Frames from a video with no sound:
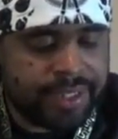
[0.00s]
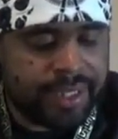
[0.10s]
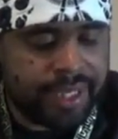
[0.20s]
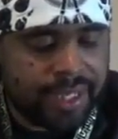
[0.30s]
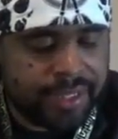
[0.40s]
And the
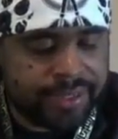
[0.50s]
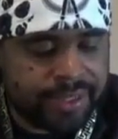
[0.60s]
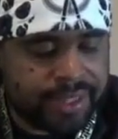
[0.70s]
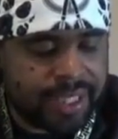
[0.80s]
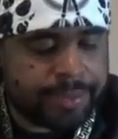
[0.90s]

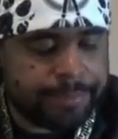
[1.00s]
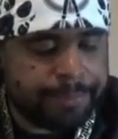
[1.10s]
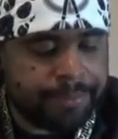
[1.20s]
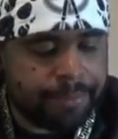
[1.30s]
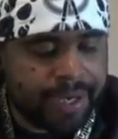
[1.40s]
genealogy is
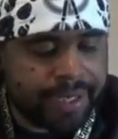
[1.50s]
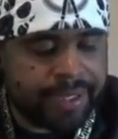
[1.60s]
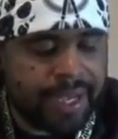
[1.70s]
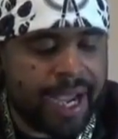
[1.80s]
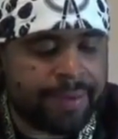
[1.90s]
not to be
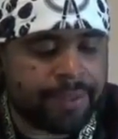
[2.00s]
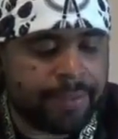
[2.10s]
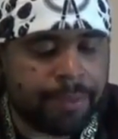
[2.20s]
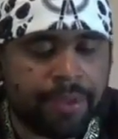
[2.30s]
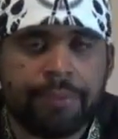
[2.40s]
reckoned
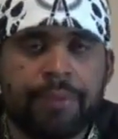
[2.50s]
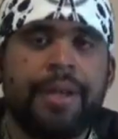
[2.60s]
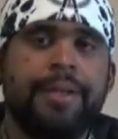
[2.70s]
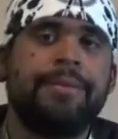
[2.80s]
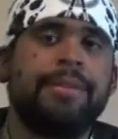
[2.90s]
after the
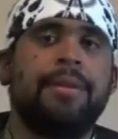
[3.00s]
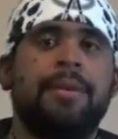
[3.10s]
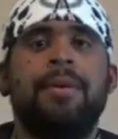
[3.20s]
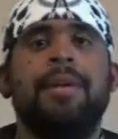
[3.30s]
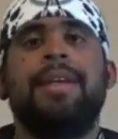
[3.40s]
birthright.
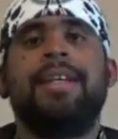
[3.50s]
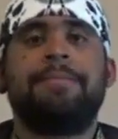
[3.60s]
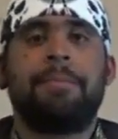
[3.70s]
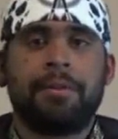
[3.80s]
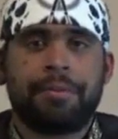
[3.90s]
So
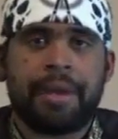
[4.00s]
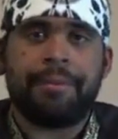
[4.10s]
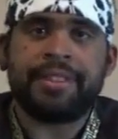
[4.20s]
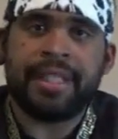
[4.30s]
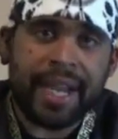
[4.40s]
his
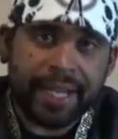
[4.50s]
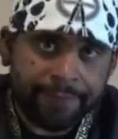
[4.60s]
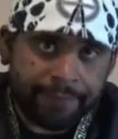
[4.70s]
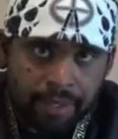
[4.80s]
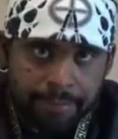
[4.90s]
birthright was
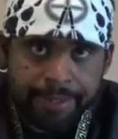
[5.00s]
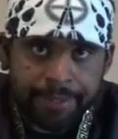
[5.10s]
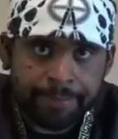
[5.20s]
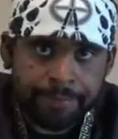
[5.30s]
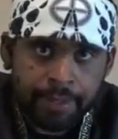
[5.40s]
taken
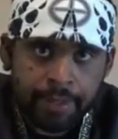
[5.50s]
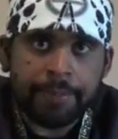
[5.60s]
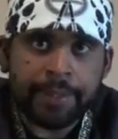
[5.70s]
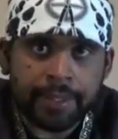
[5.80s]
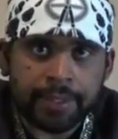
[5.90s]
from him
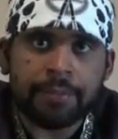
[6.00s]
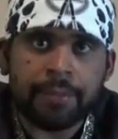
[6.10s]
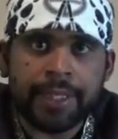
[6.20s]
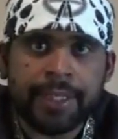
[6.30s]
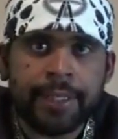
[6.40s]

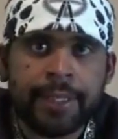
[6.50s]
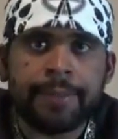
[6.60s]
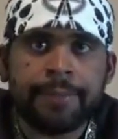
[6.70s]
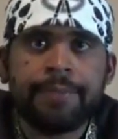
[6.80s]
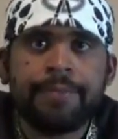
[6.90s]
because of what he
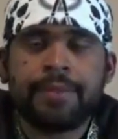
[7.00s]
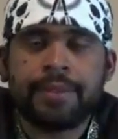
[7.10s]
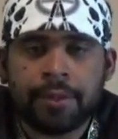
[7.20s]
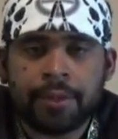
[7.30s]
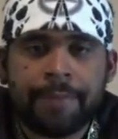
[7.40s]
did.
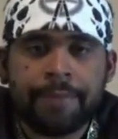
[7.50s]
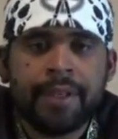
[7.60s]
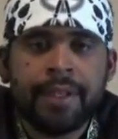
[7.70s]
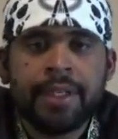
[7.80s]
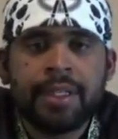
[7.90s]
So
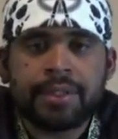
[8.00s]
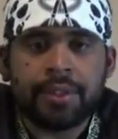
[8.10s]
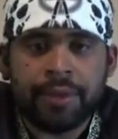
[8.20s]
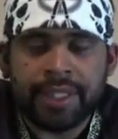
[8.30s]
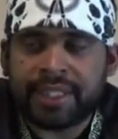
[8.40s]

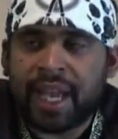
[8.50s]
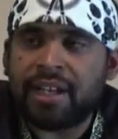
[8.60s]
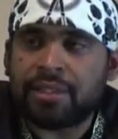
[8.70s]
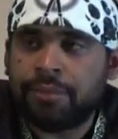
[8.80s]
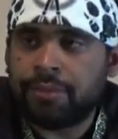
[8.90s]

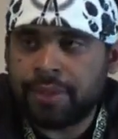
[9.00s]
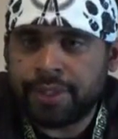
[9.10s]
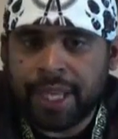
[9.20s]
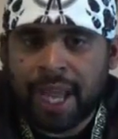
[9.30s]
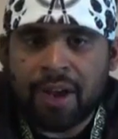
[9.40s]
his house,
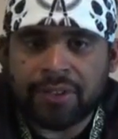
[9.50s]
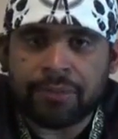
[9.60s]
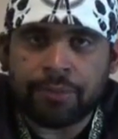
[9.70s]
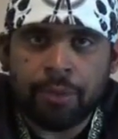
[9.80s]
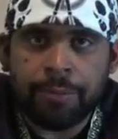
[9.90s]
the
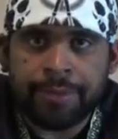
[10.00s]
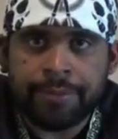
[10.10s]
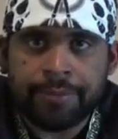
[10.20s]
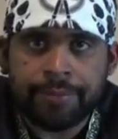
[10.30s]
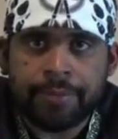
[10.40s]
house of
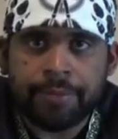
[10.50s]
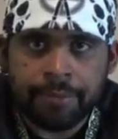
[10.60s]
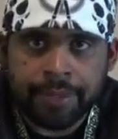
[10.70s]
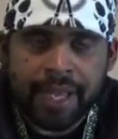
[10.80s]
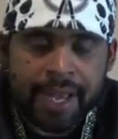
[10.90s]
Reuben,
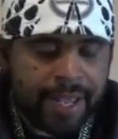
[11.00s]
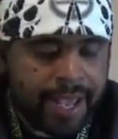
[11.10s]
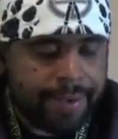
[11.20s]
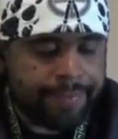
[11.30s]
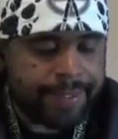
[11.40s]
would
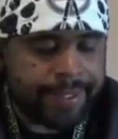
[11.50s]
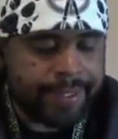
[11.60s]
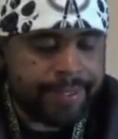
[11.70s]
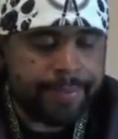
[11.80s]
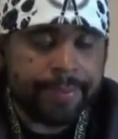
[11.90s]
not have
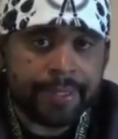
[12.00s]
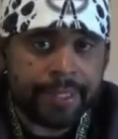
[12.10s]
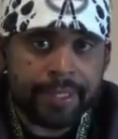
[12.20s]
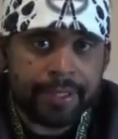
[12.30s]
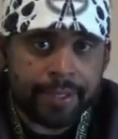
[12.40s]
the